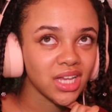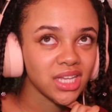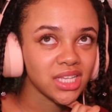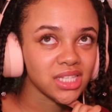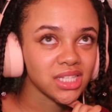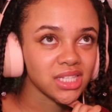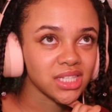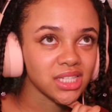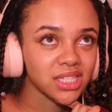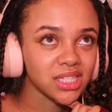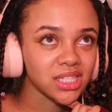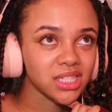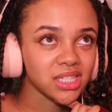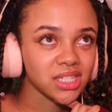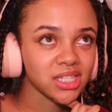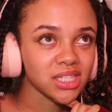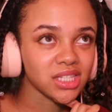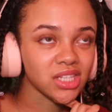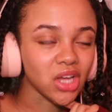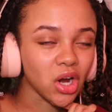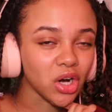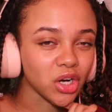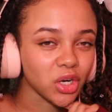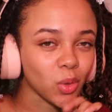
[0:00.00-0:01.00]

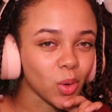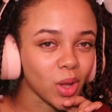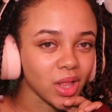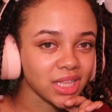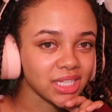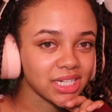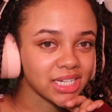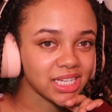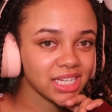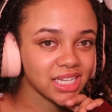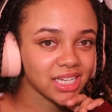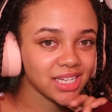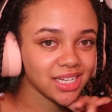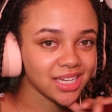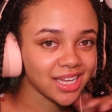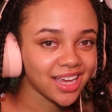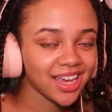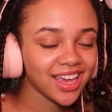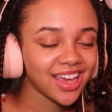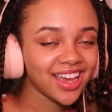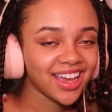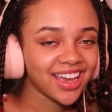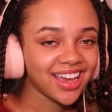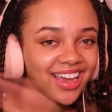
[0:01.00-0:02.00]
star quality,
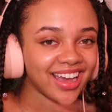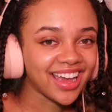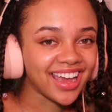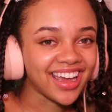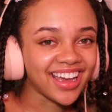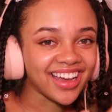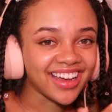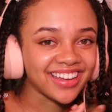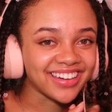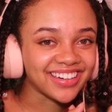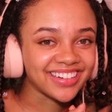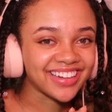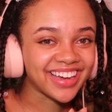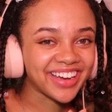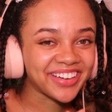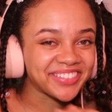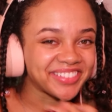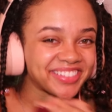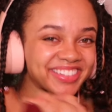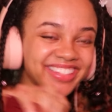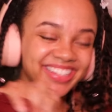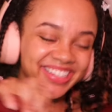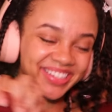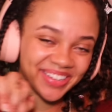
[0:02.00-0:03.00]
and I
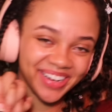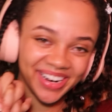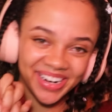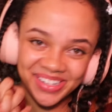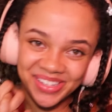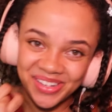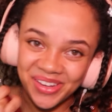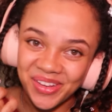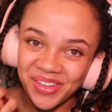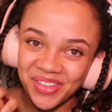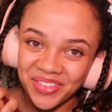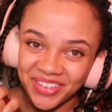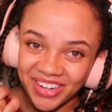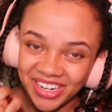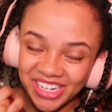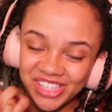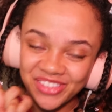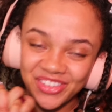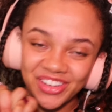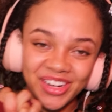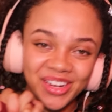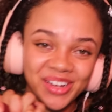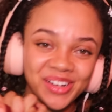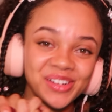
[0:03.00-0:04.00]
will see you guys all in the
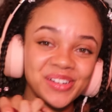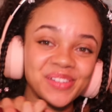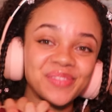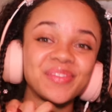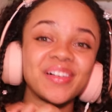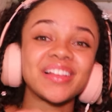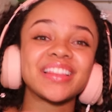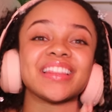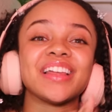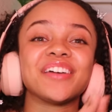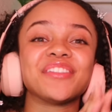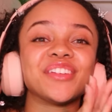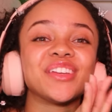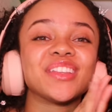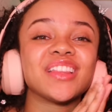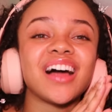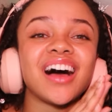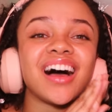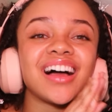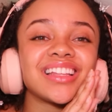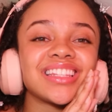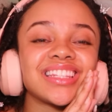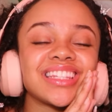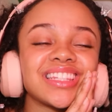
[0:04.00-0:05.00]
next video. Love you
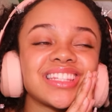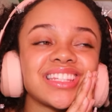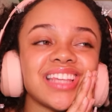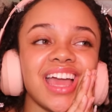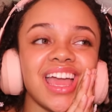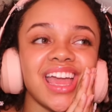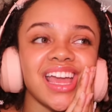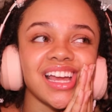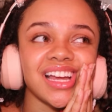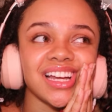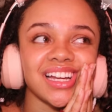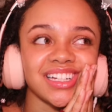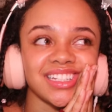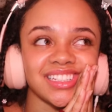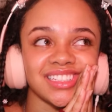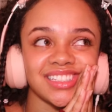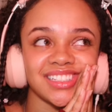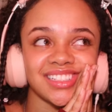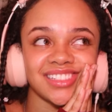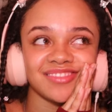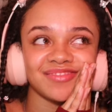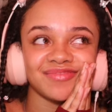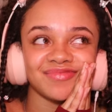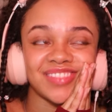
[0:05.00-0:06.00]
lots,
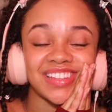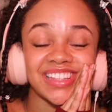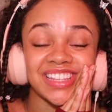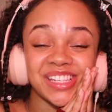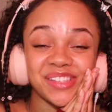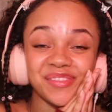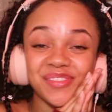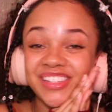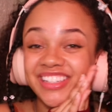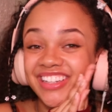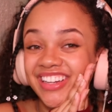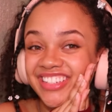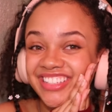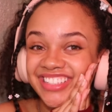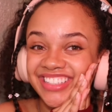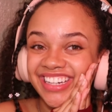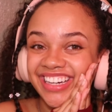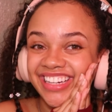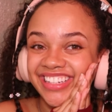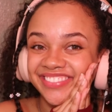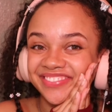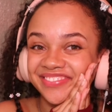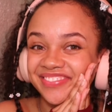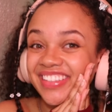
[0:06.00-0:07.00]
and this has been
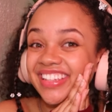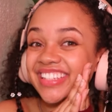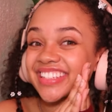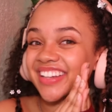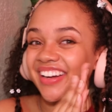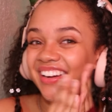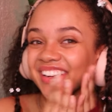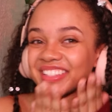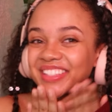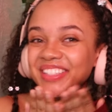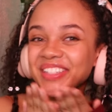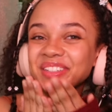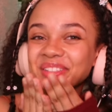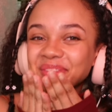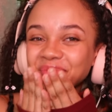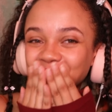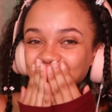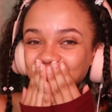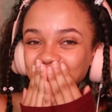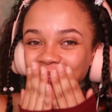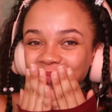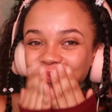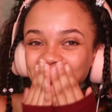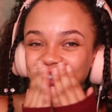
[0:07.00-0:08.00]
Tajne. Talk soon.
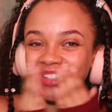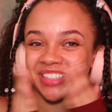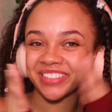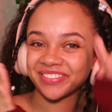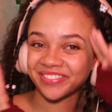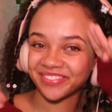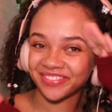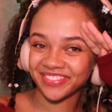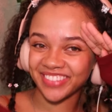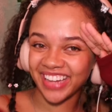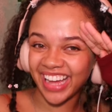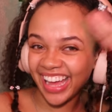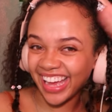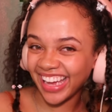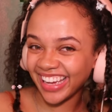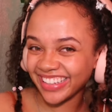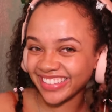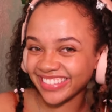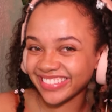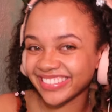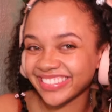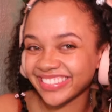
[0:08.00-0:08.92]
Bye.